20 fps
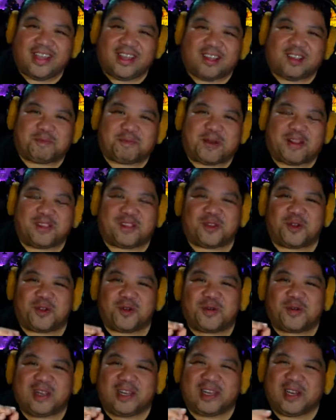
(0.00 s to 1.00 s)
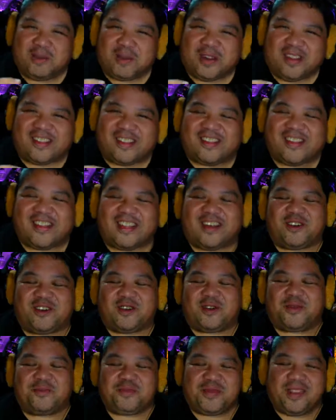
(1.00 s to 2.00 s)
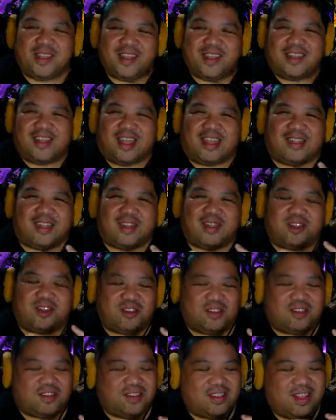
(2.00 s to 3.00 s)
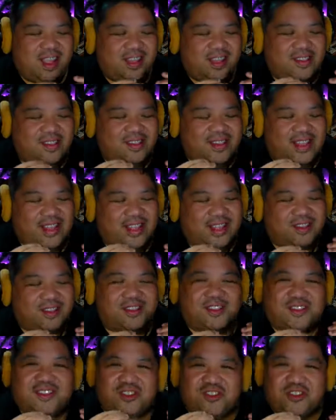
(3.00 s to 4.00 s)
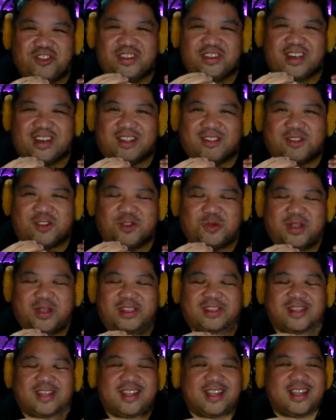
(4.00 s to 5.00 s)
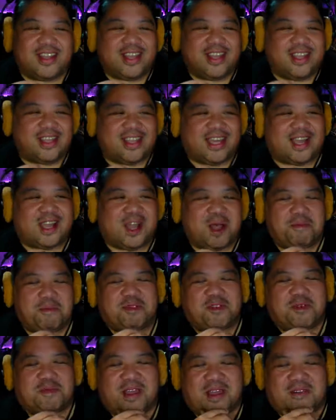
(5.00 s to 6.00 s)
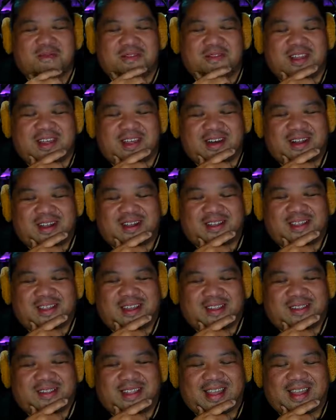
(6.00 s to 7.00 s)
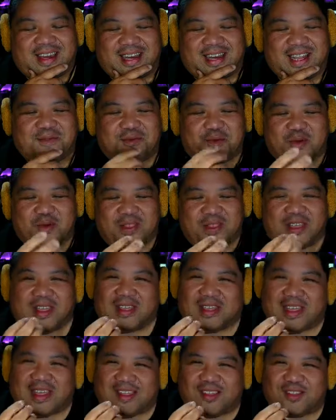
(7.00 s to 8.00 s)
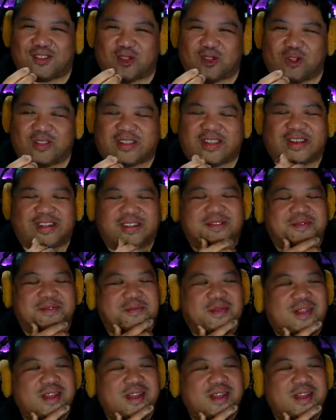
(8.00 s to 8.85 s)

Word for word: espresso, a little bit of cedar, and then there's this nice like citrusiness to it that comes from that that uh, that that leaf where they get that saltiness.